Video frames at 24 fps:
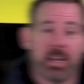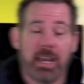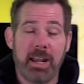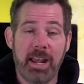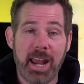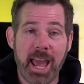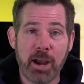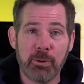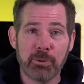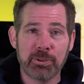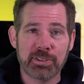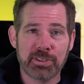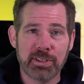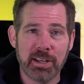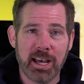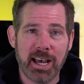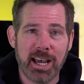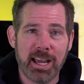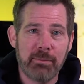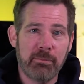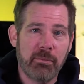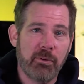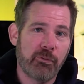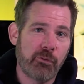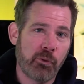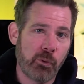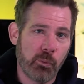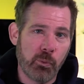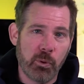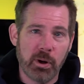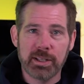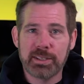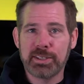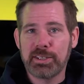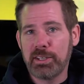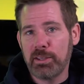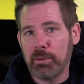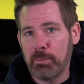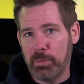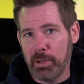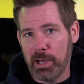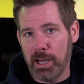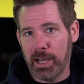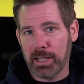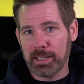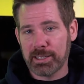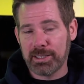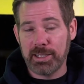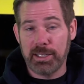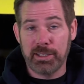And now it's time for what's in the box.